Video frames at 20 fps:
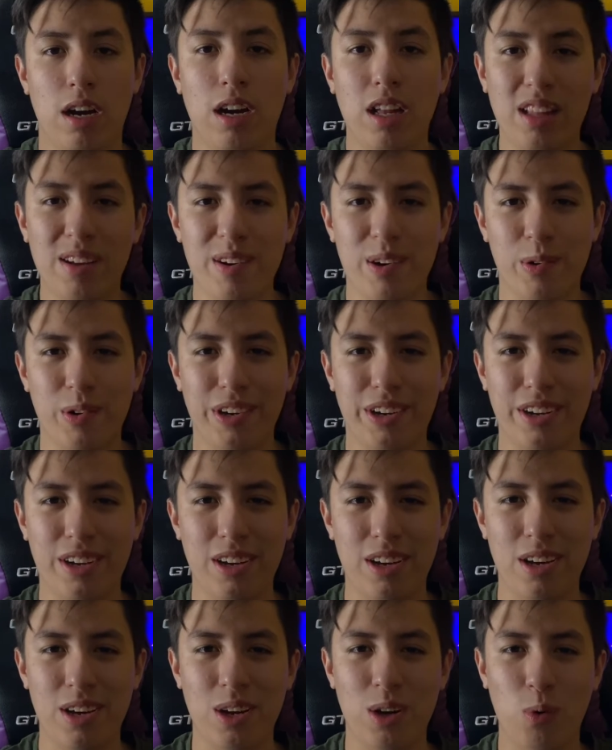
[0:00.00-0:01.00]
Hello everyone,
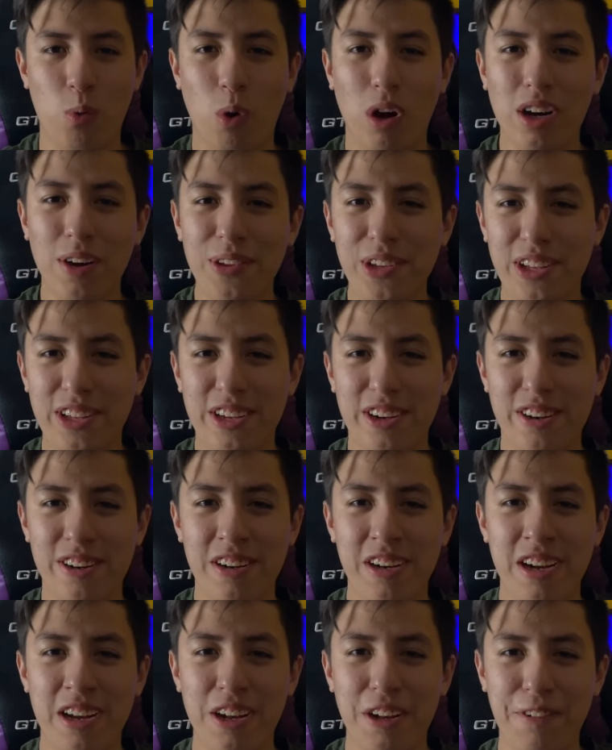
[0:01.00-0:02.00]
welcome to
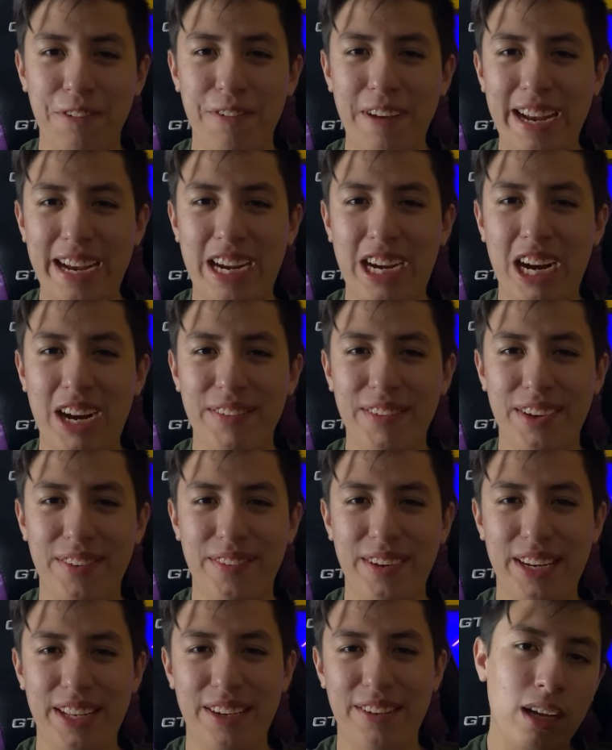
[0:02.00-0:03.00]
another fan comic
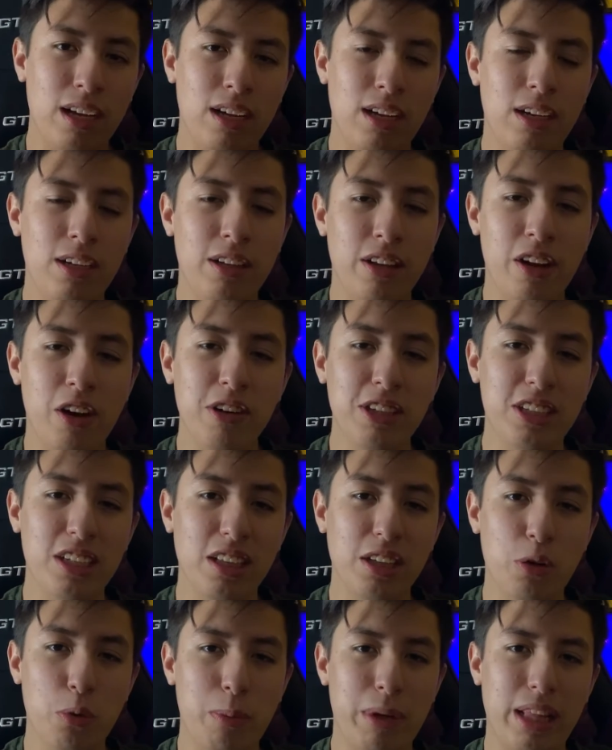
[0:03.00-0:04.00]
video. I know it's a
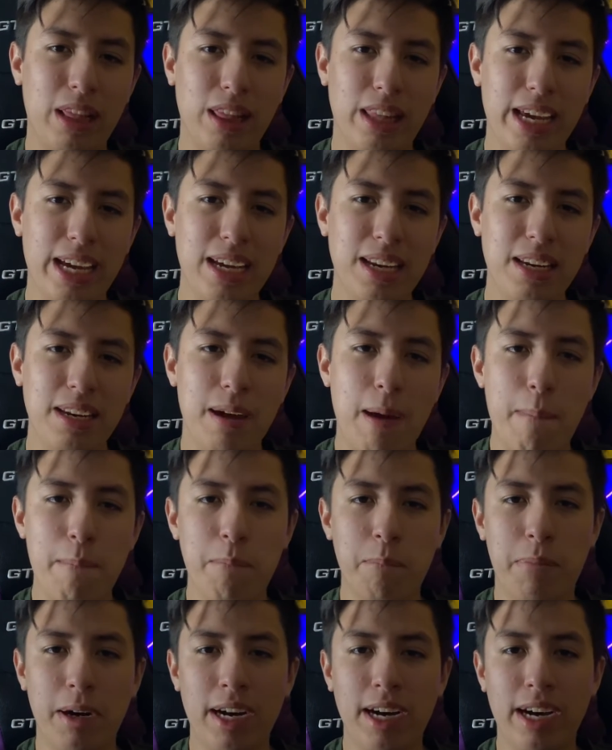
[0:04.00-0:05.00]
little bit late,
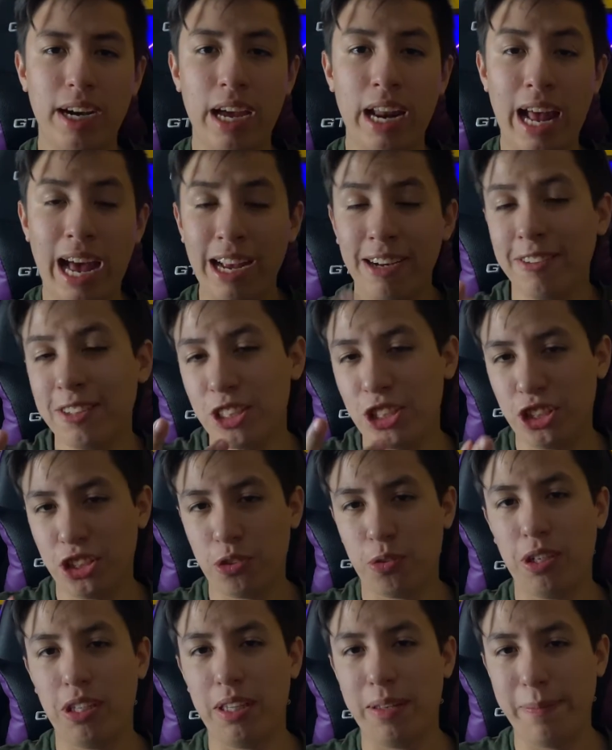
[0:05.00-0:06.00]
but I was just
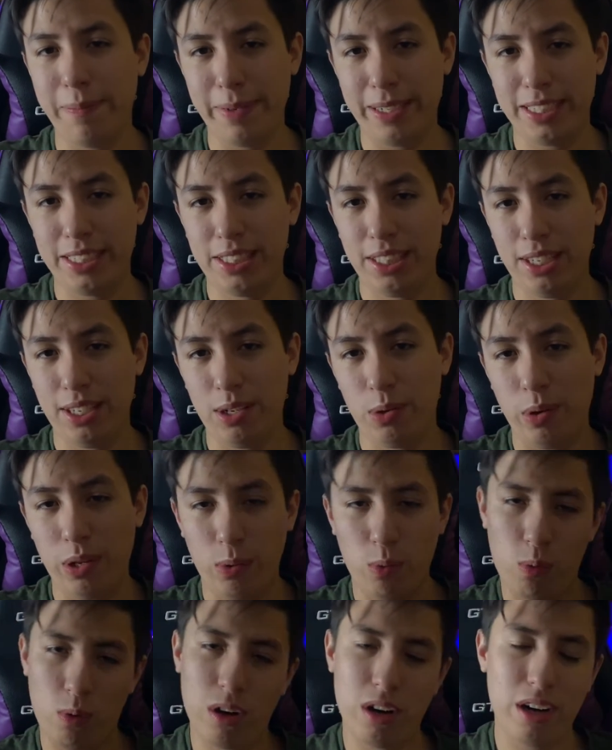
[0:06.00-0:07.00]
really busy with
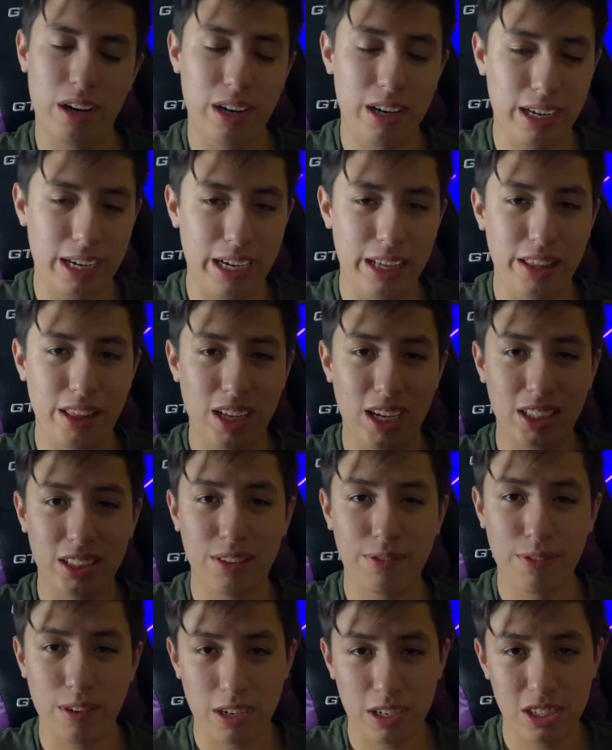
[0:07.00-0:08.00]
work and lots
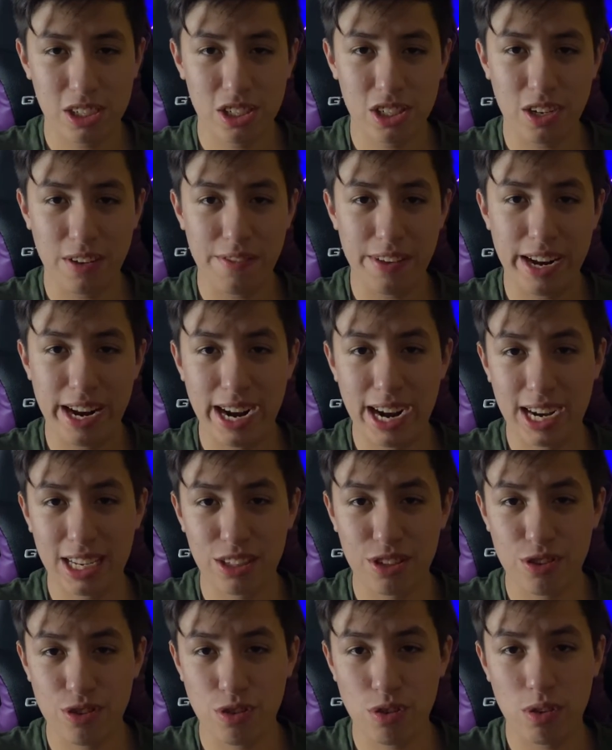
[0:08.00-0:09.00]
of other stuff that I had
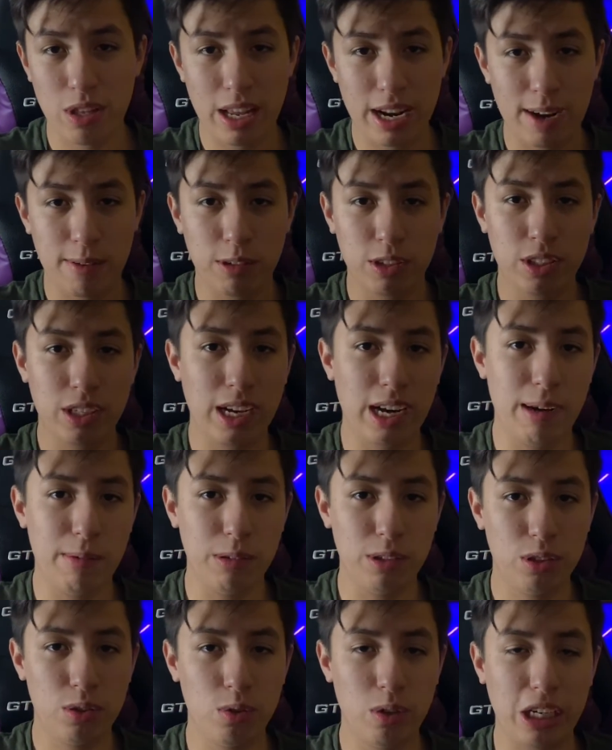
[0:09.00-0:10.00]
to do that I was not
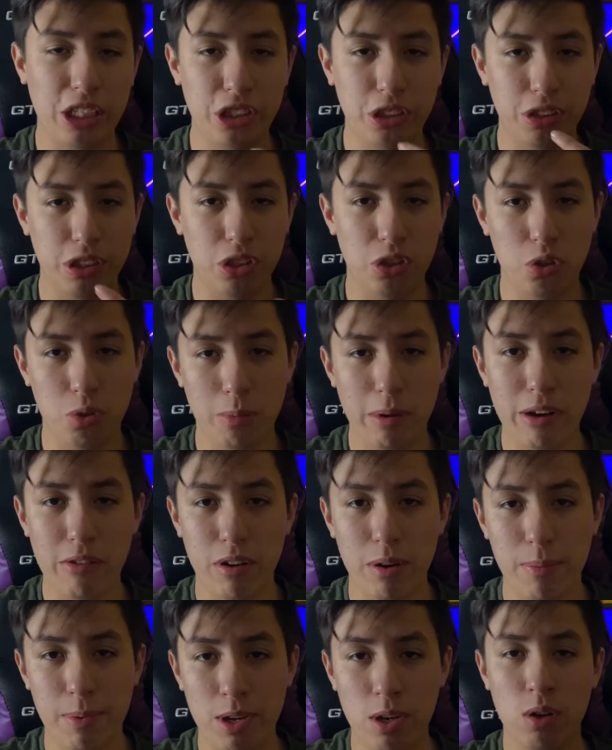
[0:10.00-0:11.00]
able to actually do my
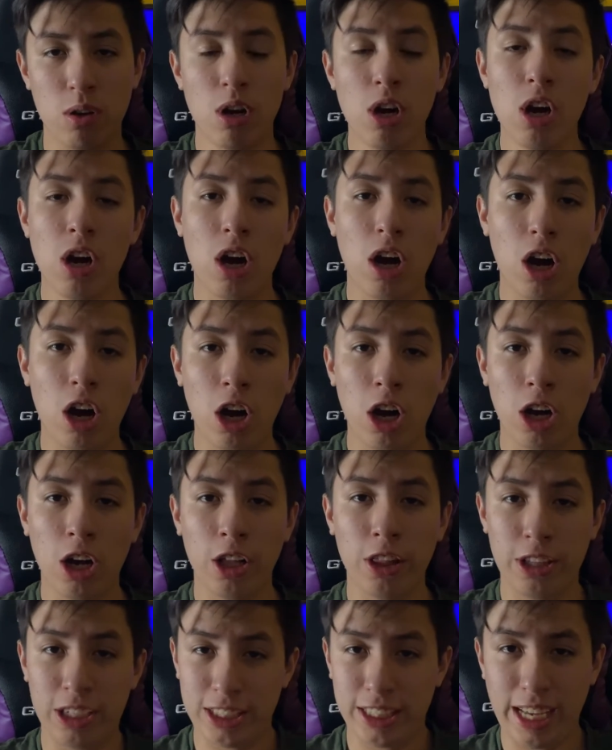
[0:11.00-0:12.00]
review
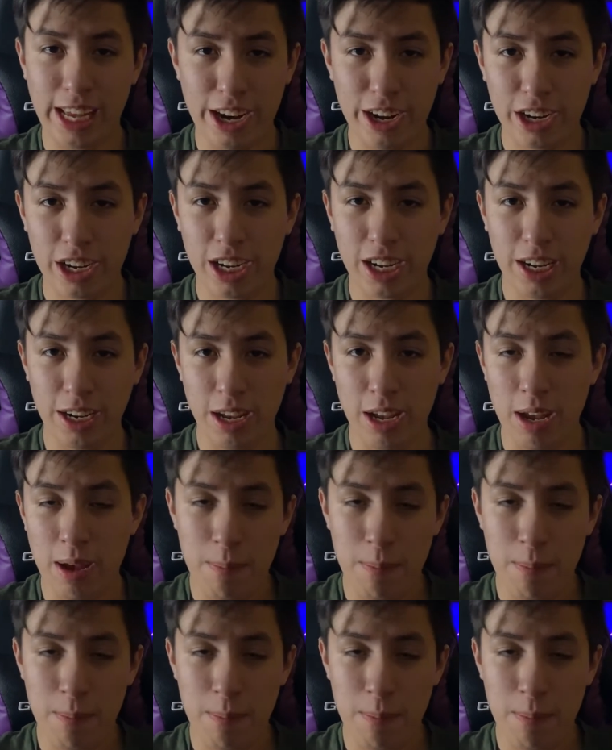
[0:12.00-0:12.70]
on the Snyder Cut.